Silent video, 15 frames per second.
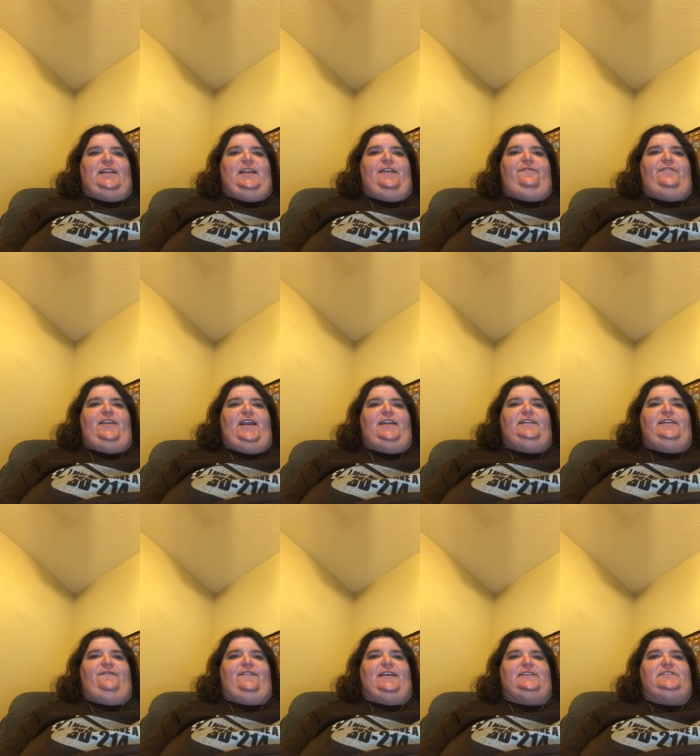If they had
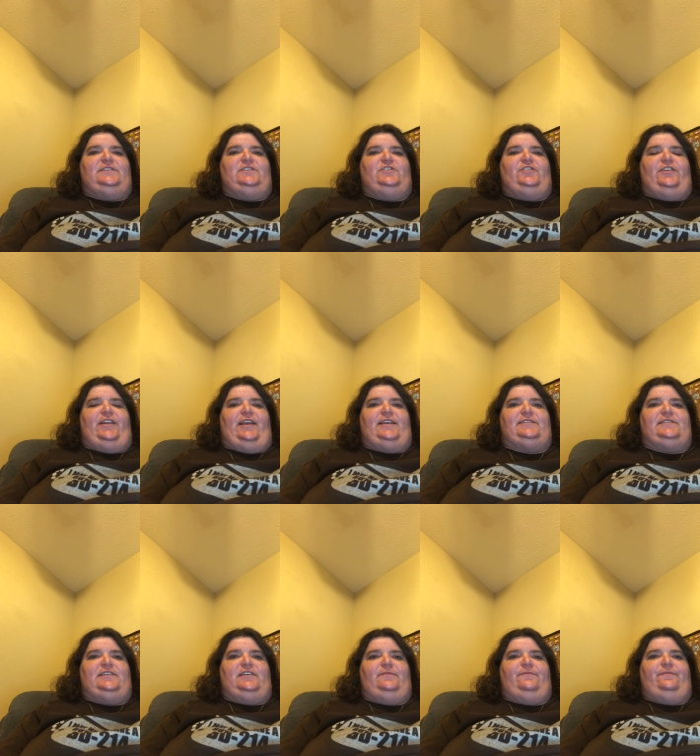confessed to
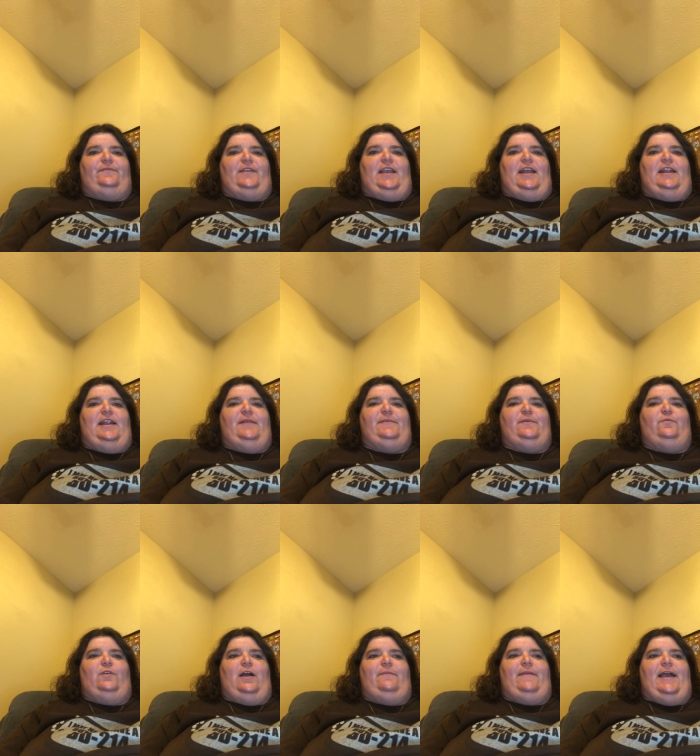Judaizing and had been
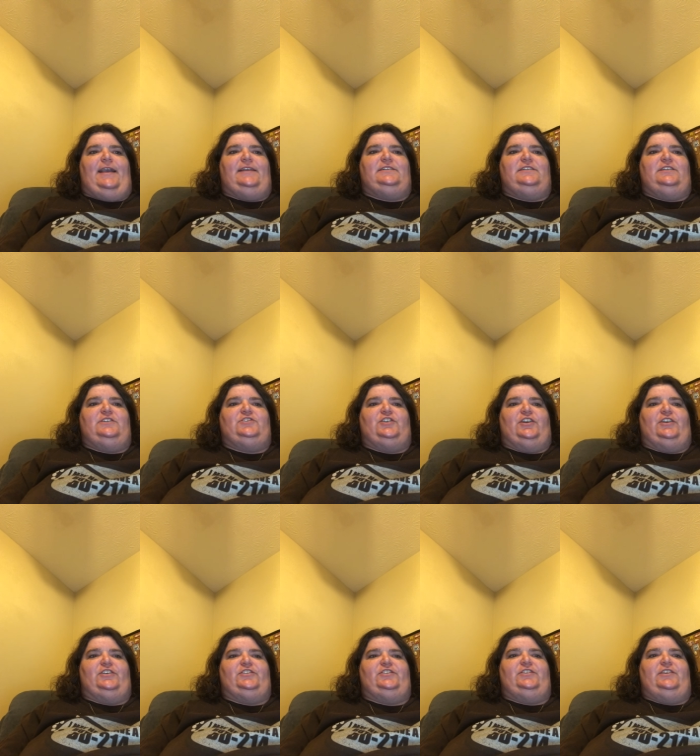brought back into the
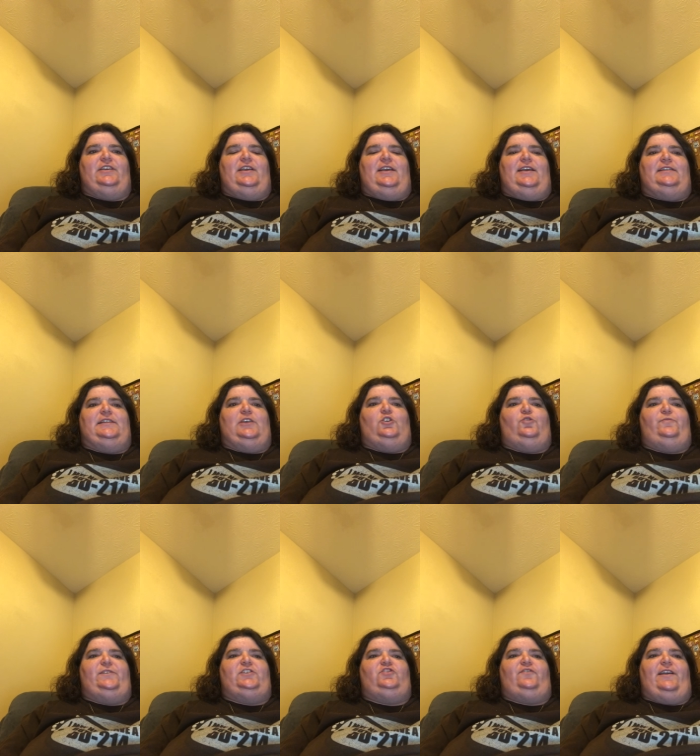church, they would
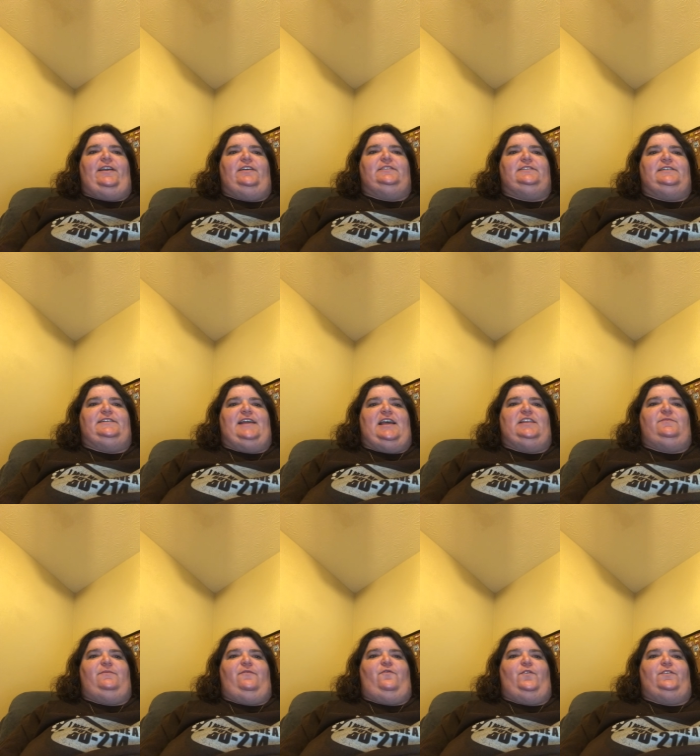be strangled to death
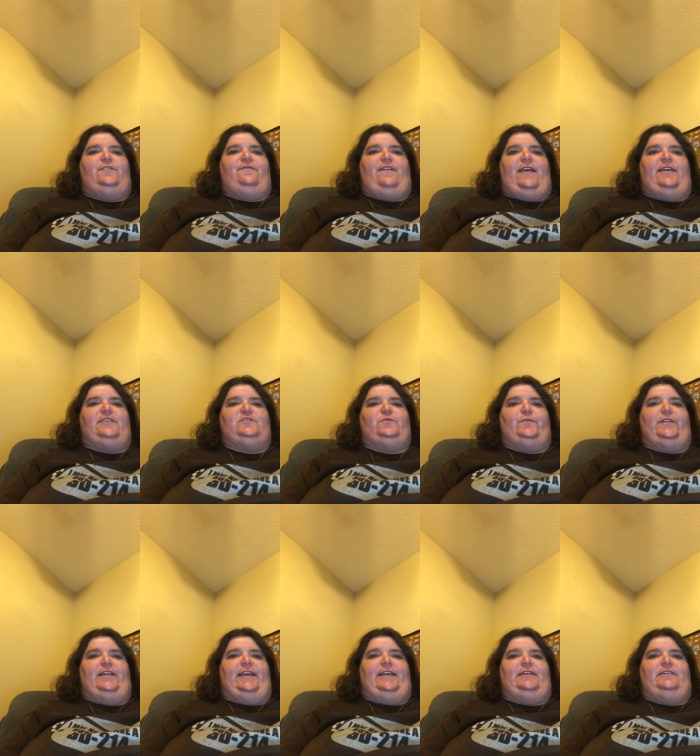before the fires were
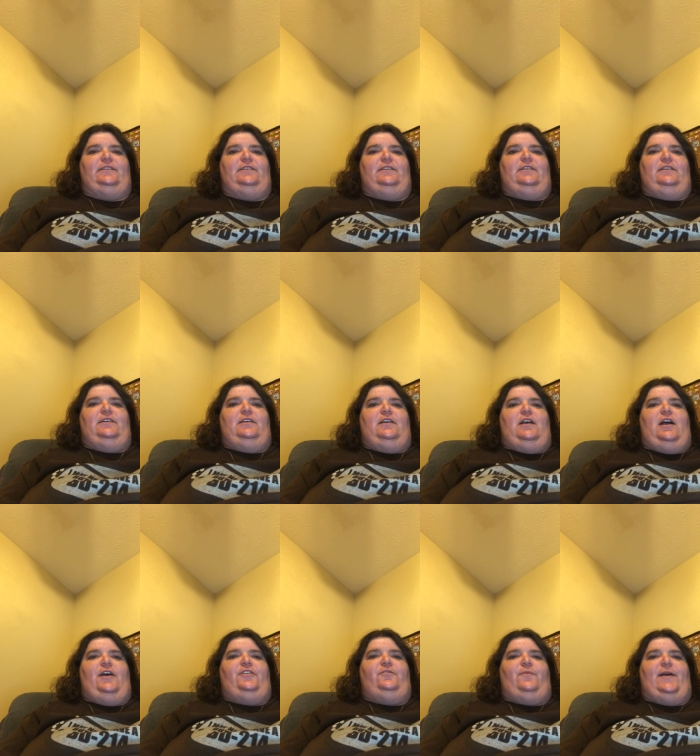lit.
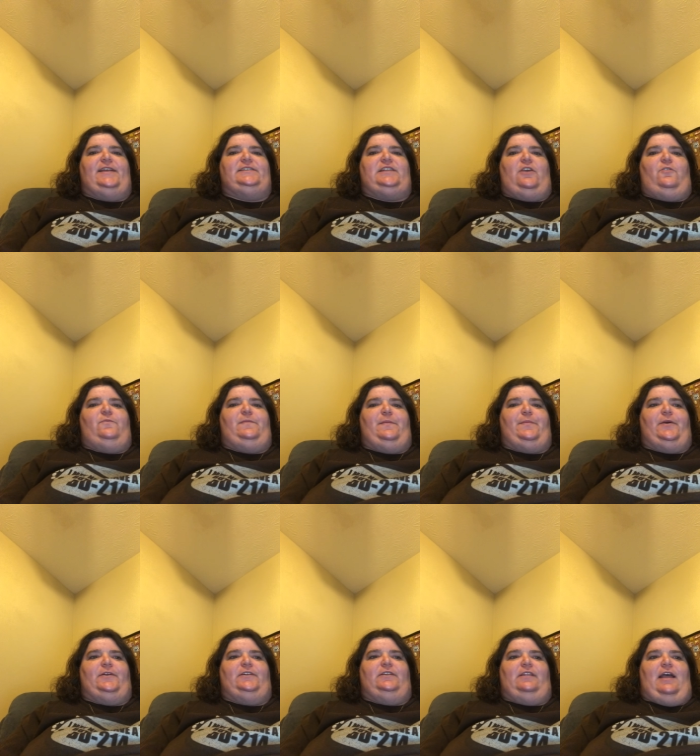Otherwise, they would be
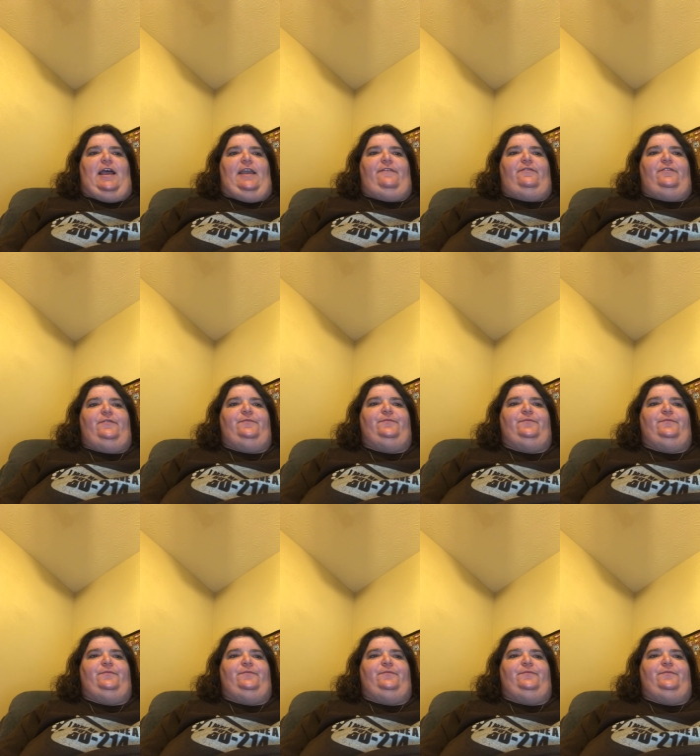burned alive.